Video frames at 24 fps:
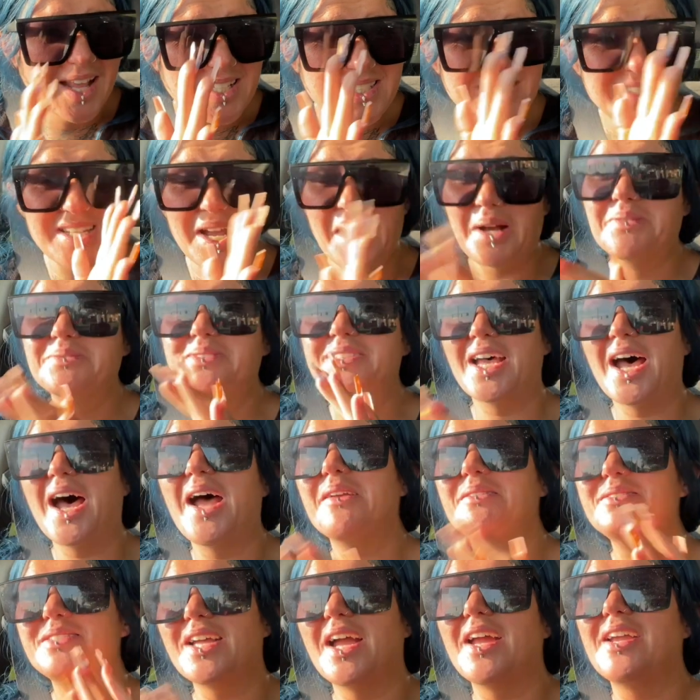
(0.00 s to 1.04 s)

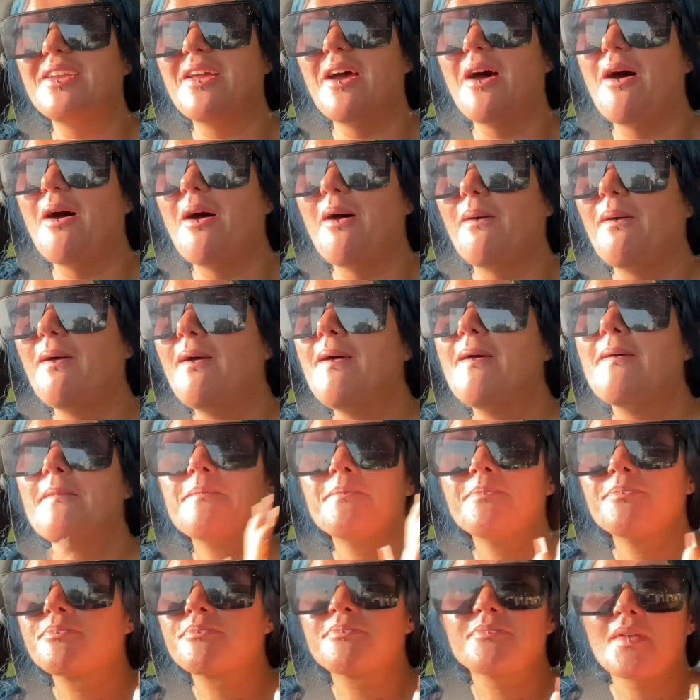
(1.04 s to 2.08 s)
Sometimes I know
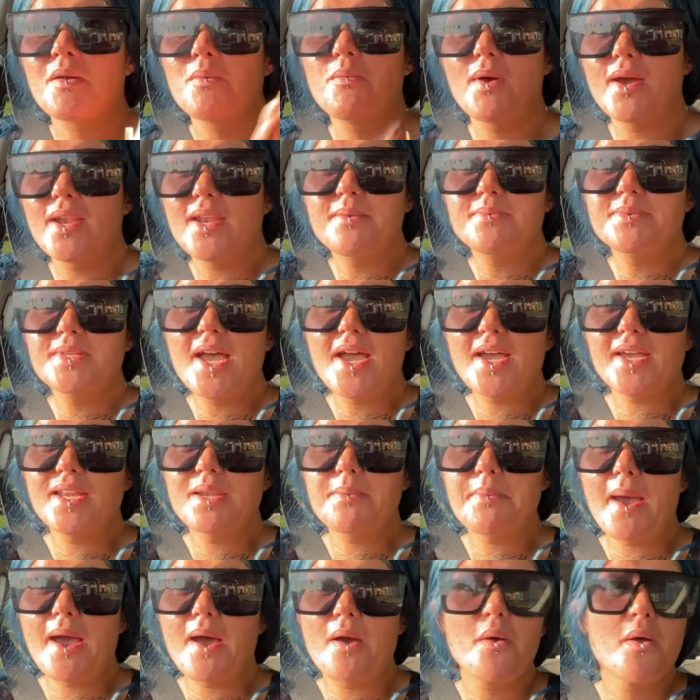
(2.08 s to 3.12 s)
what I'm talking
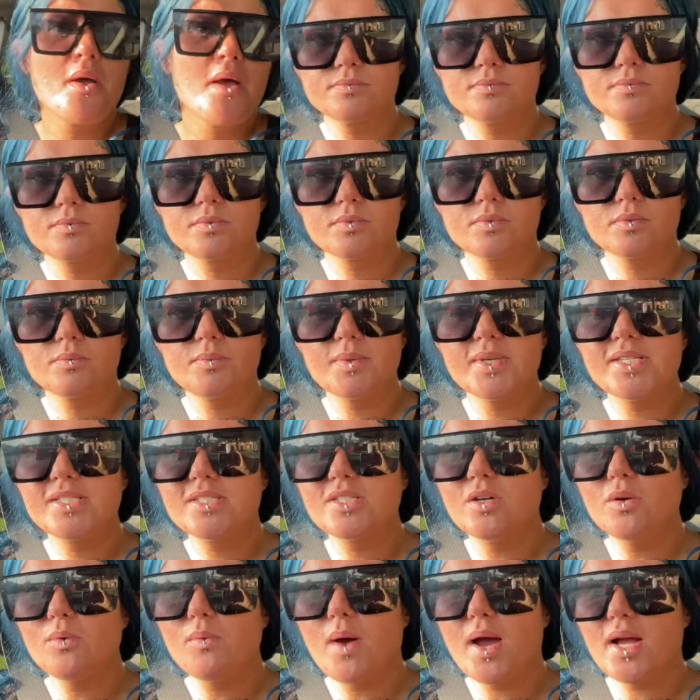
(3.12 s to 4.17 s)
about. We
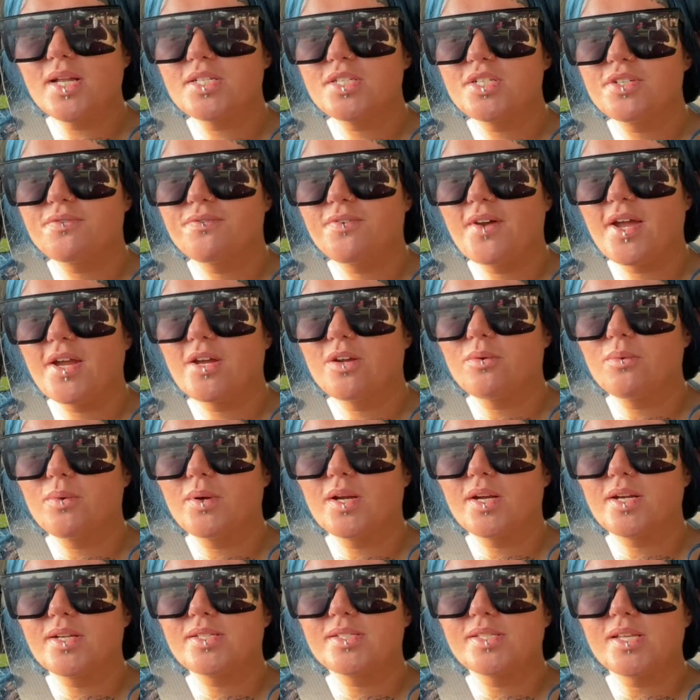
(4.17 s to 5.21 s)
still watched
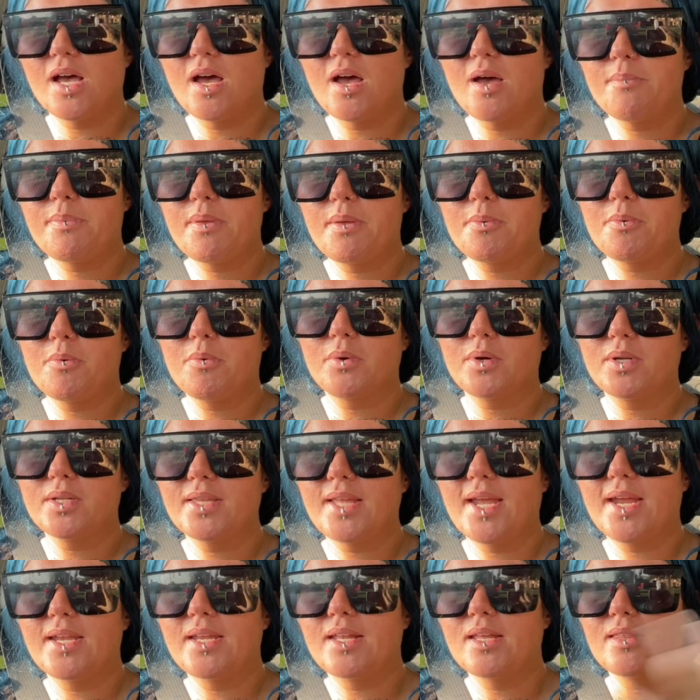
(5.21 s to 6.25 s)
fireworks. Uh, people were
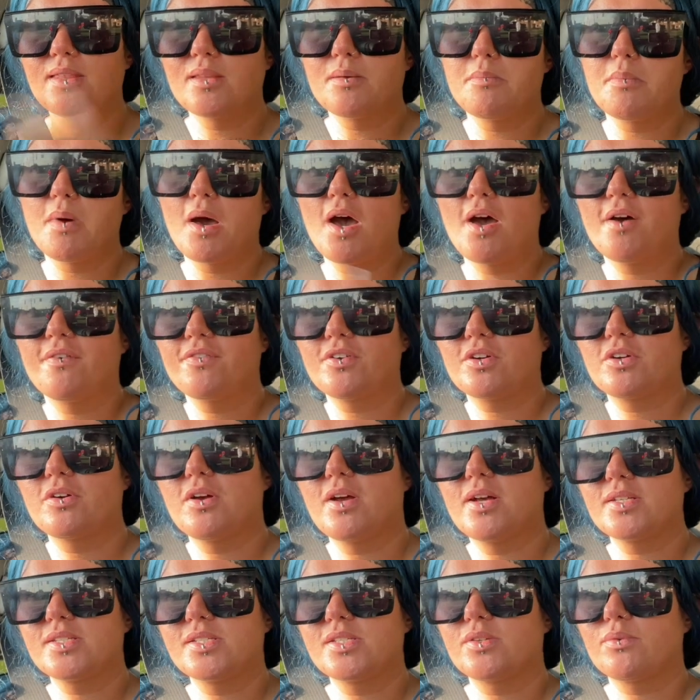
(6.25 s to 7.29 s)
lighting them off
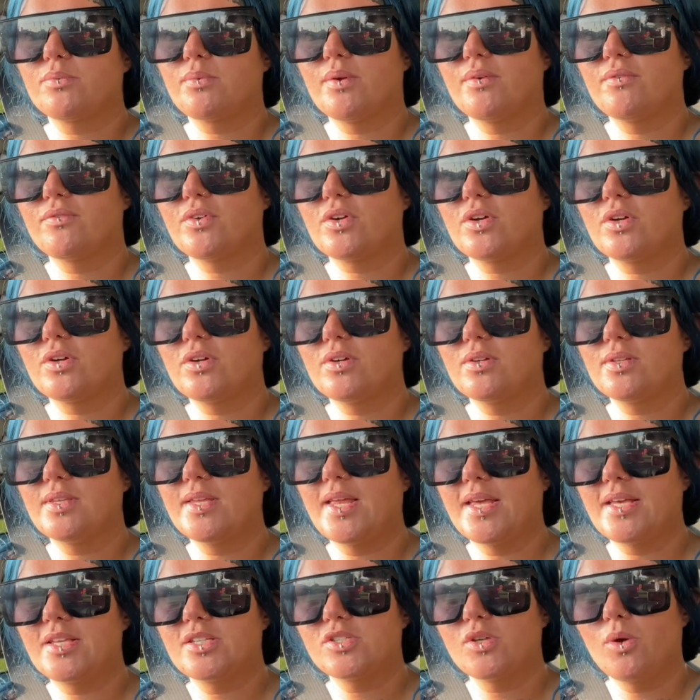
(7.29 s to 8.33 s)
across the river.
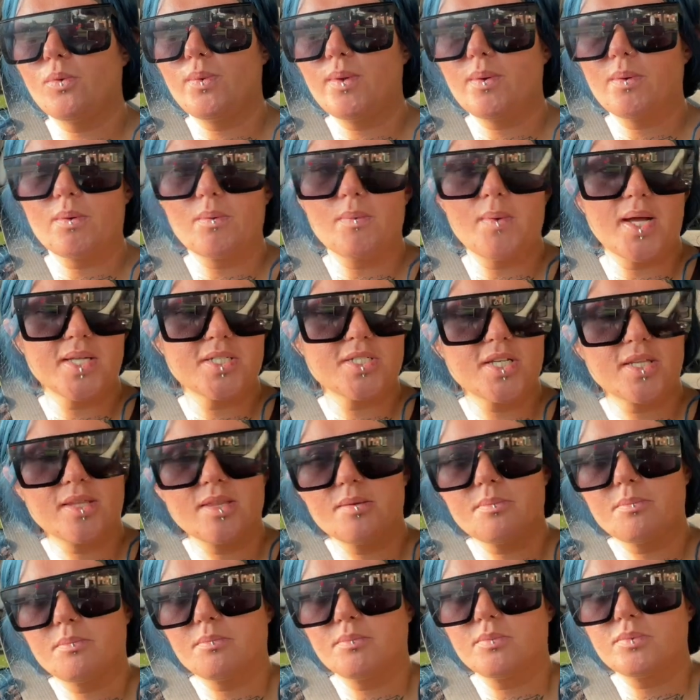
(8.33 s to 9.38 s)
Like, so we were watching
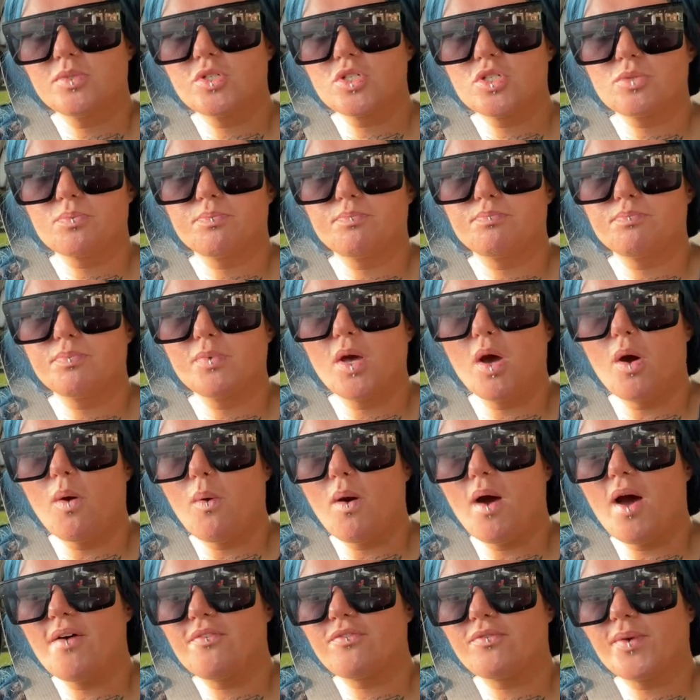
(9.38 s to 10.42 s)
them just go
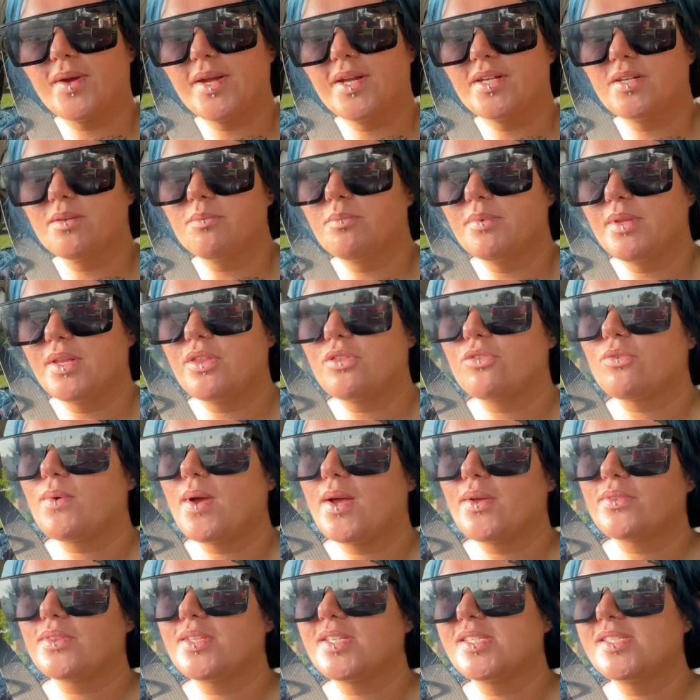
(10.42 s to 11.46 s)
off randomly
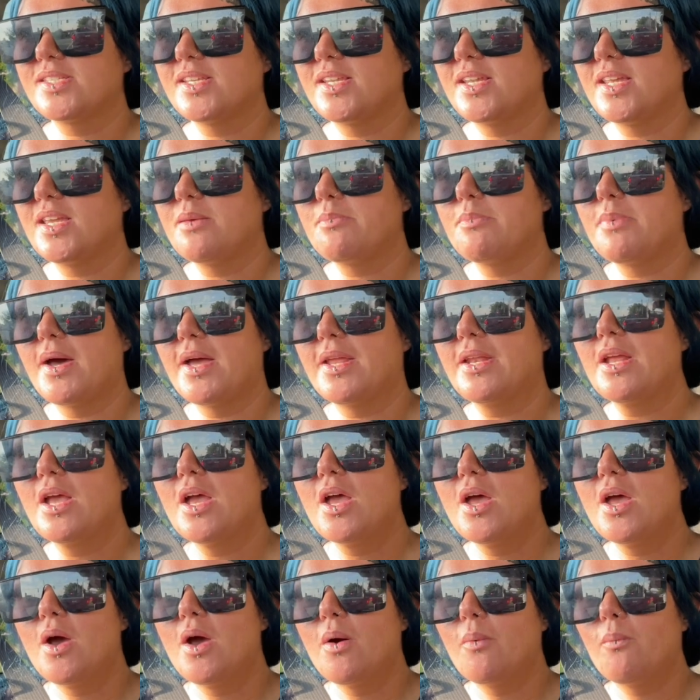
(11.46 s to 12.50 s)
throughout the city. But
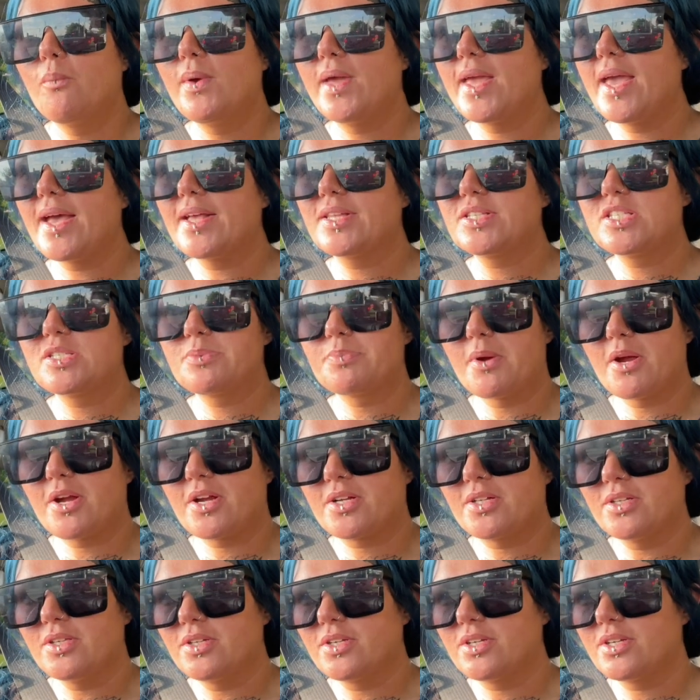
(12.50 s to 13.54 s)
we had
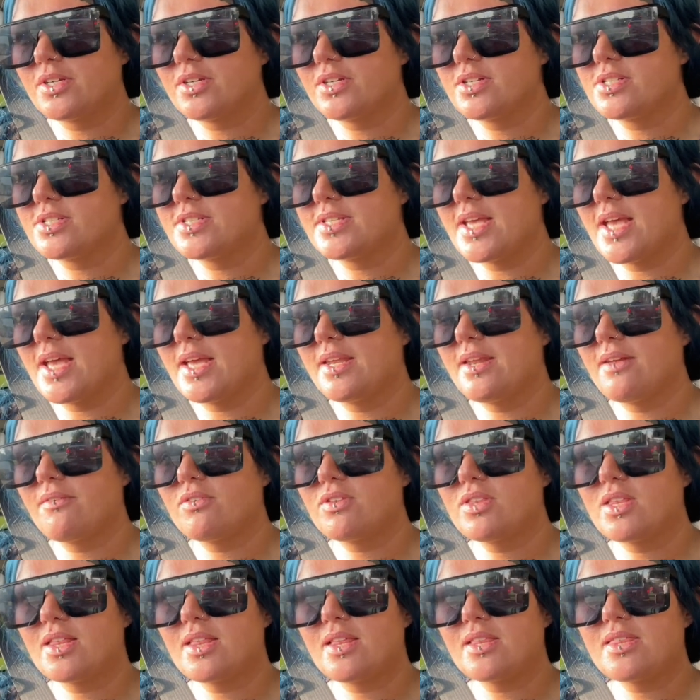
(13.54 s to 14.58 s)
sparklers and
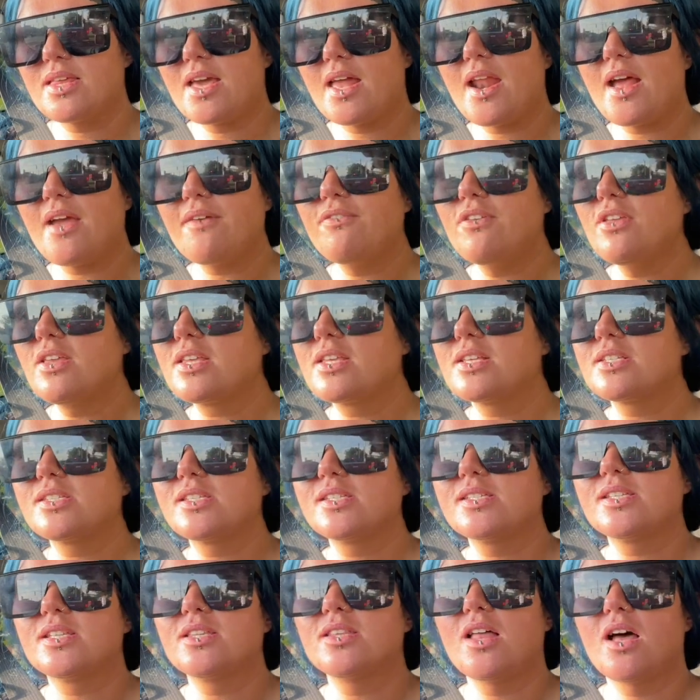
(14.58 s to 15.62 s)
everything like that. I feel like this
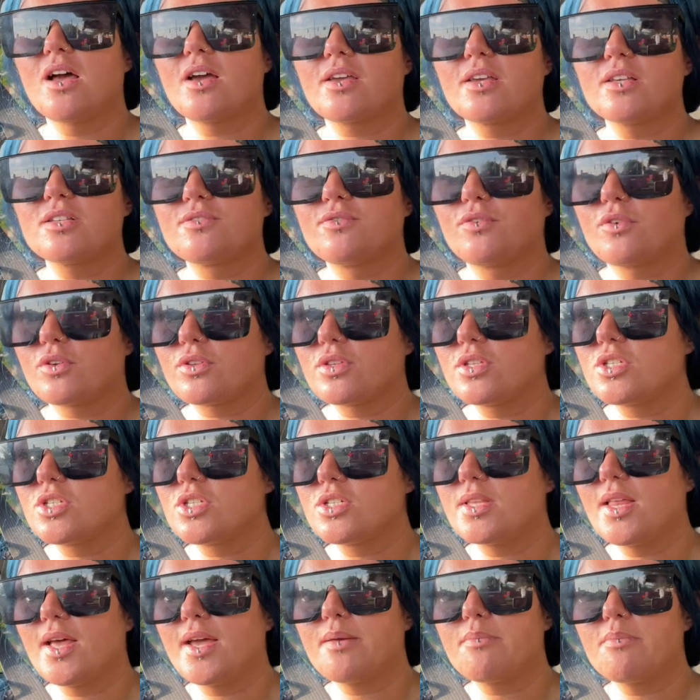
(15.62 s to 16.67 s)
is the longest 4th of
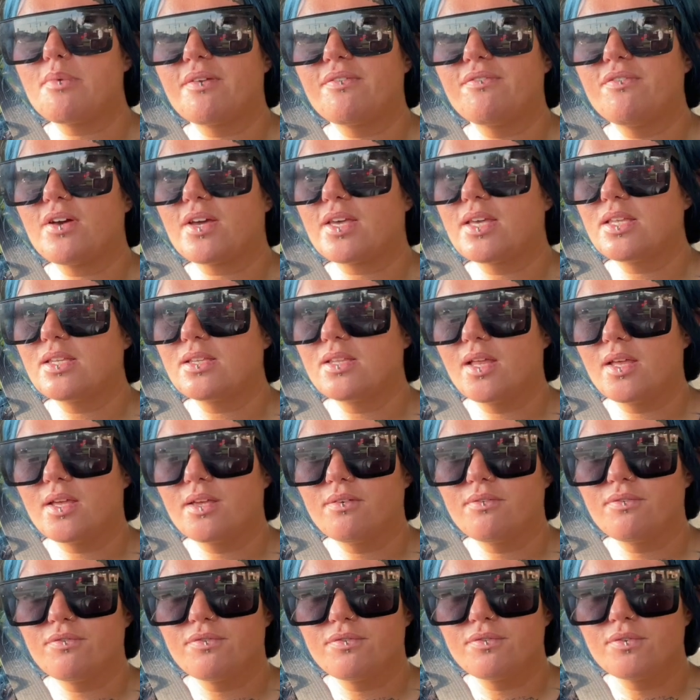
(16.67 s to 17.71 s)
July of my fucking
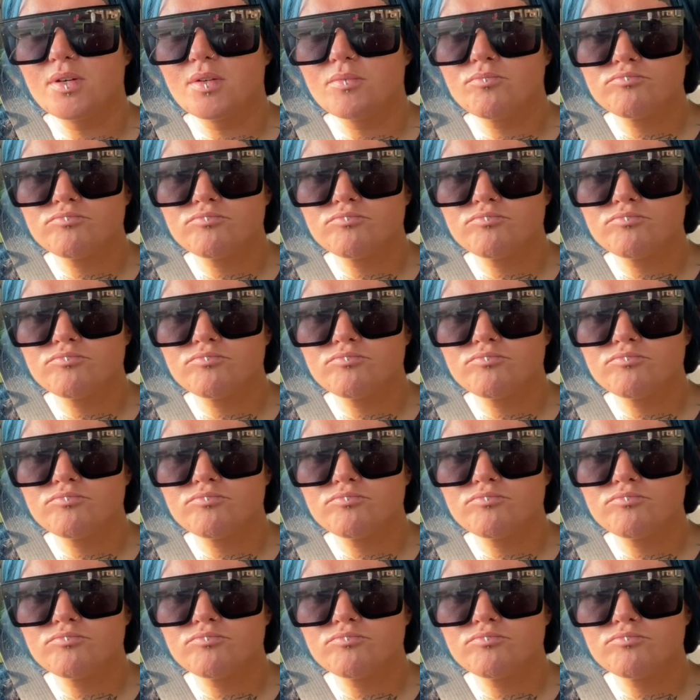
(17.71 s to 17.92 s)
life.